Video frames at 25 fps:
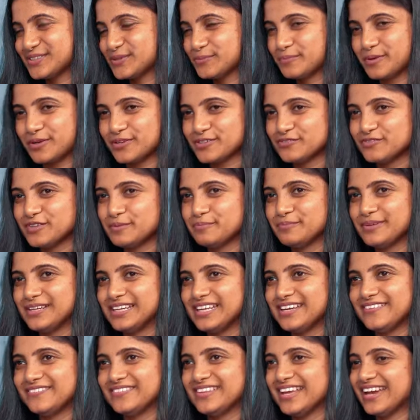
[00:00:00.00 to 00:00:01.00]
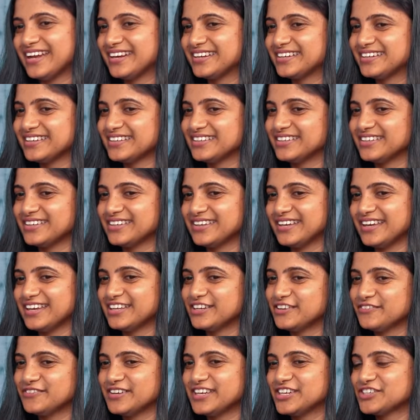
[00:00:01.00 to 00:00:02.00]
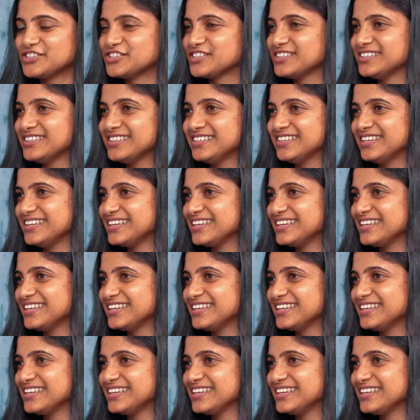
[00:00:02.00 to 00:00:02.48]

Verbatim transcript: so because we believe huh. that innovation